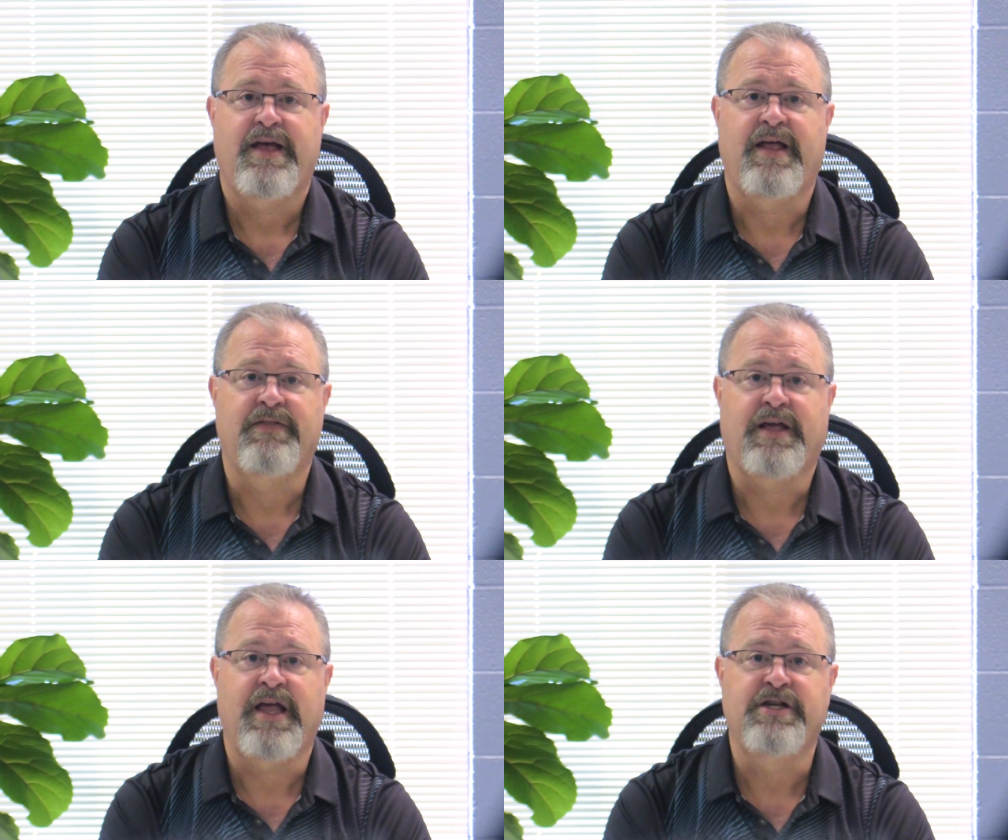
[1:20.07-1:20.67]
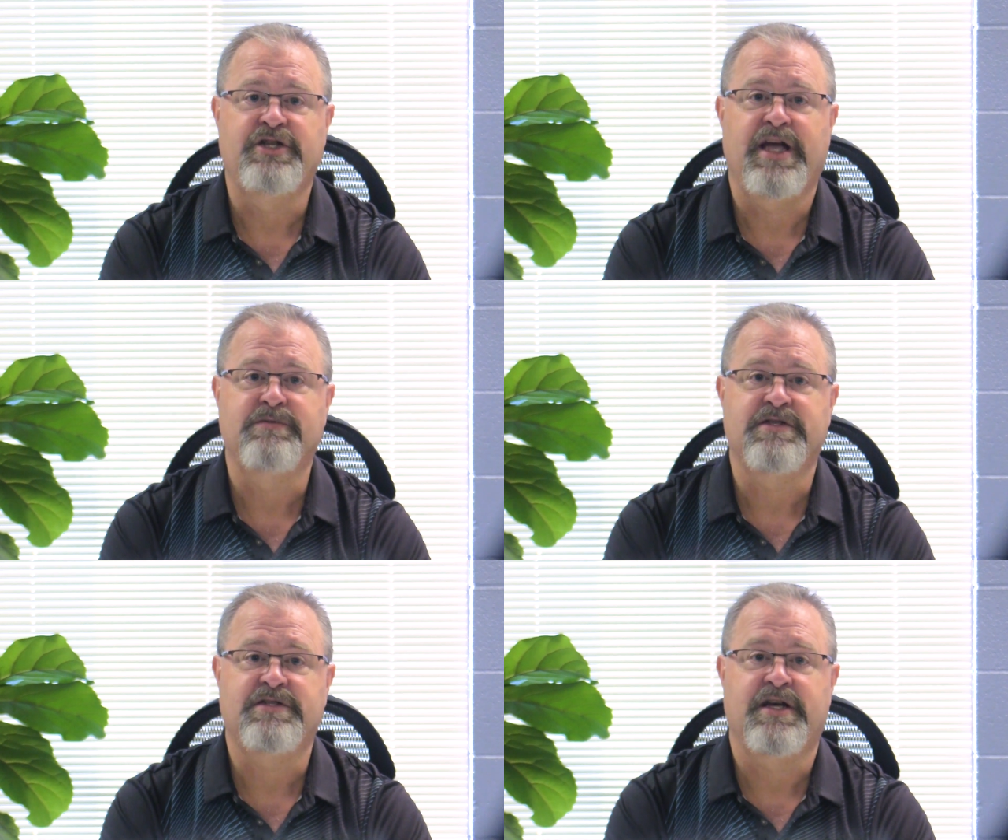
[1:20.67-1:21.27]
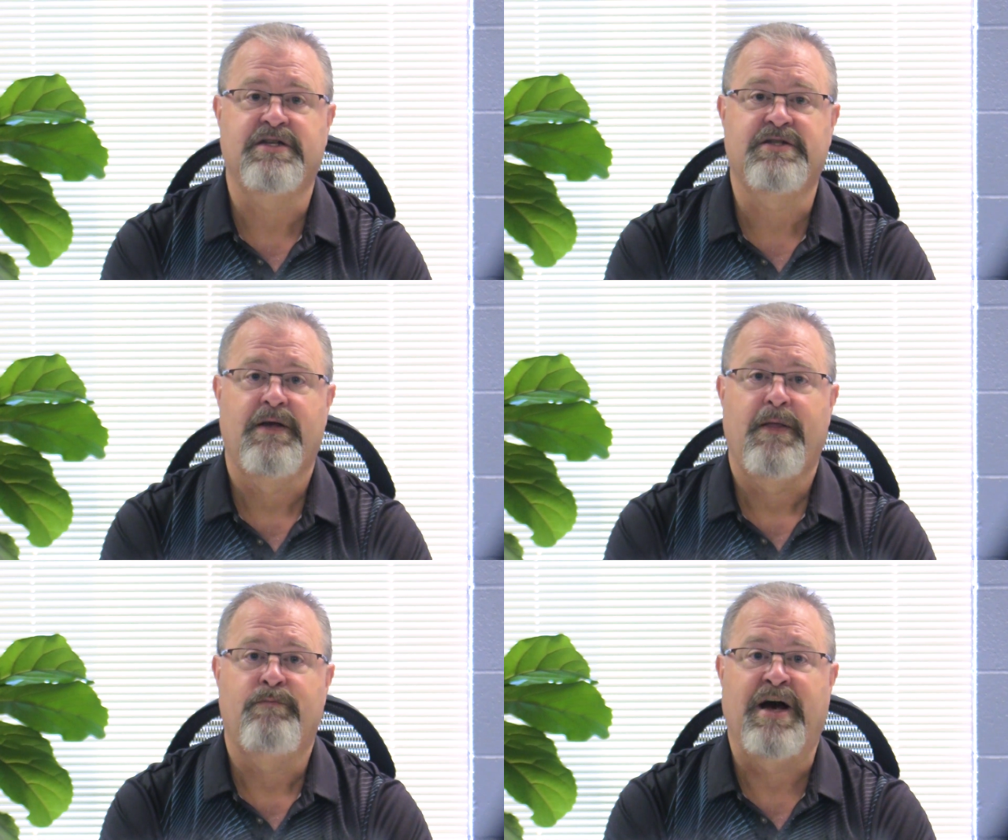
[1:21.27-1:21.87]
In the King James, it says,
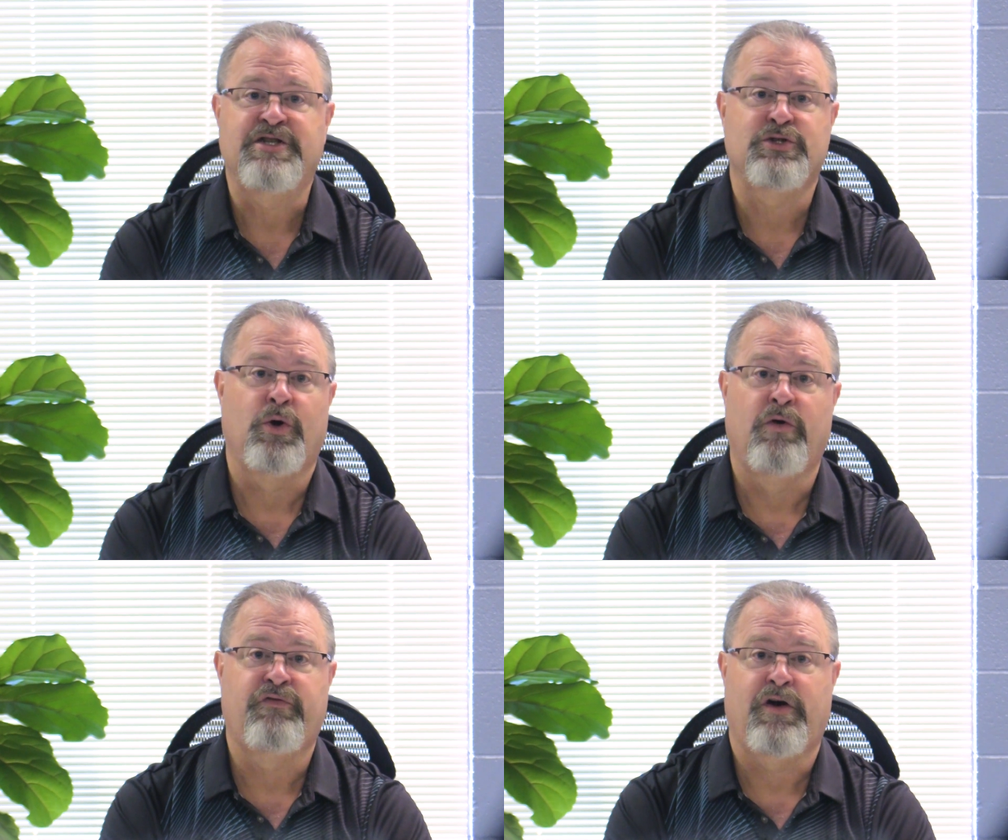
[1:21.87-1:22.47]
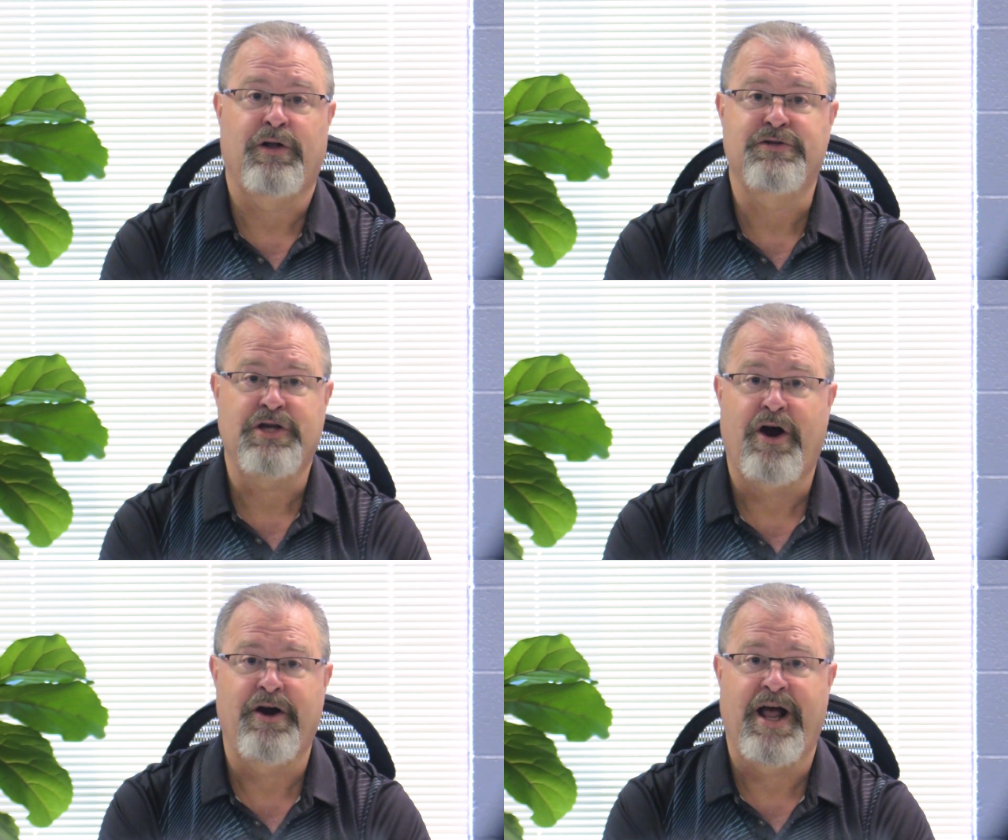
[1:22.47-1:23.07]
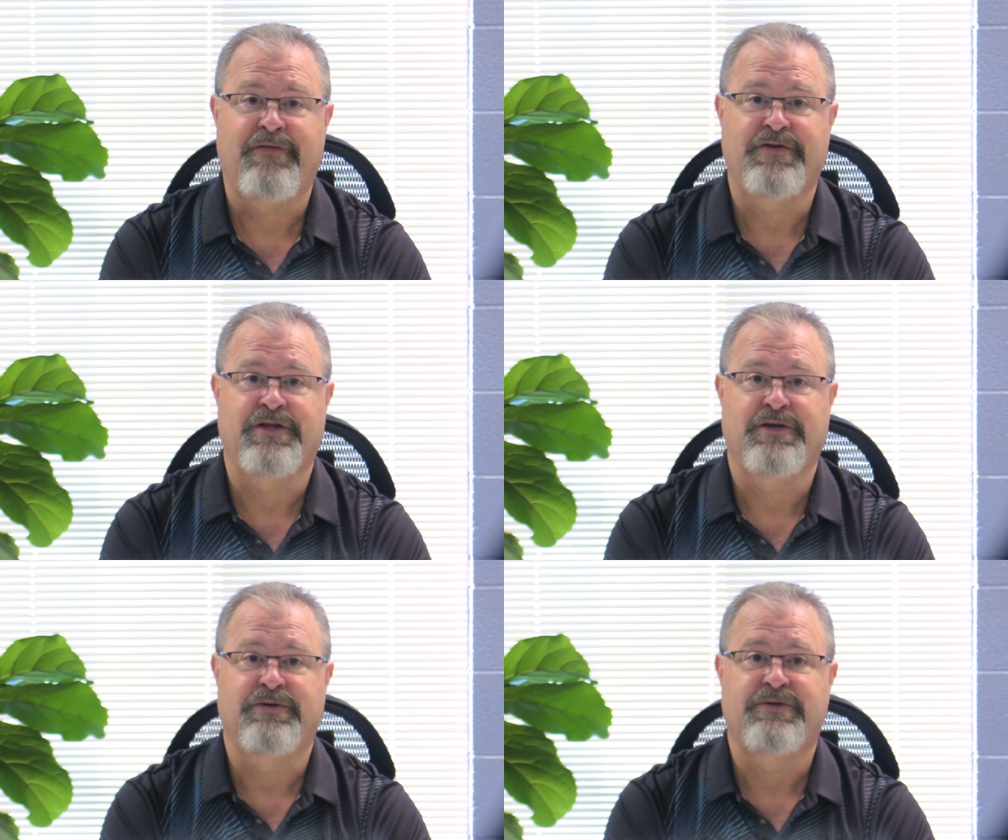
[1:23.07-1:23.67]
My soul follows hard after
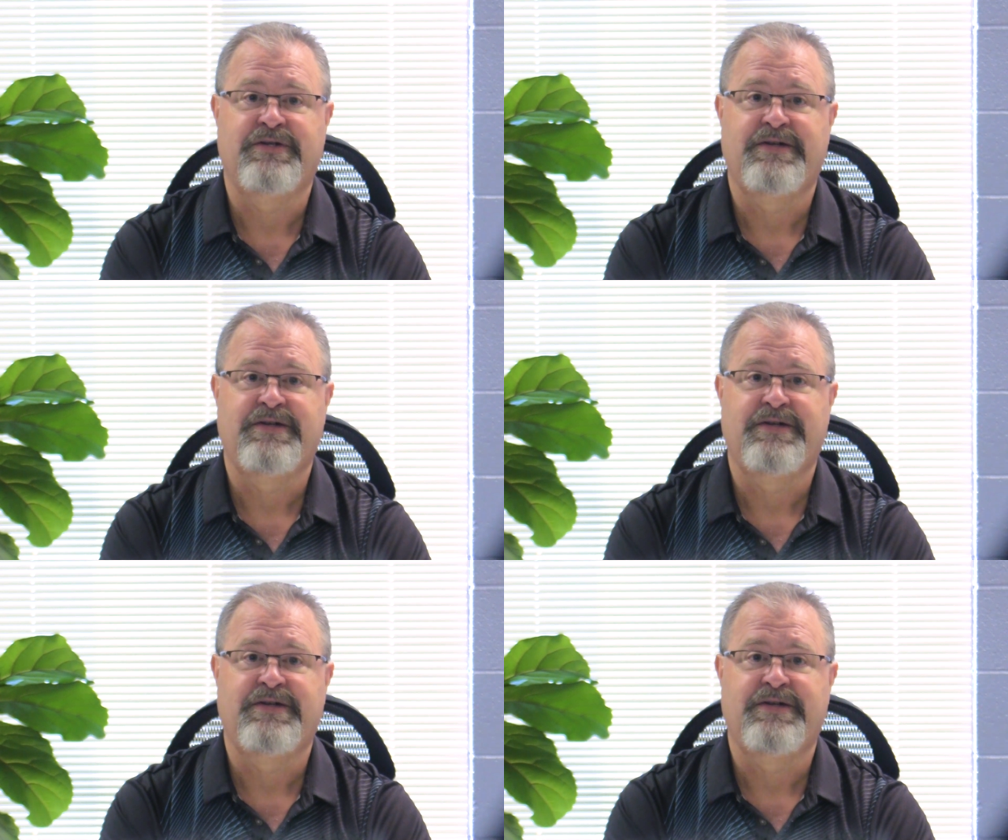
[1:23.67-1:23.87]
you.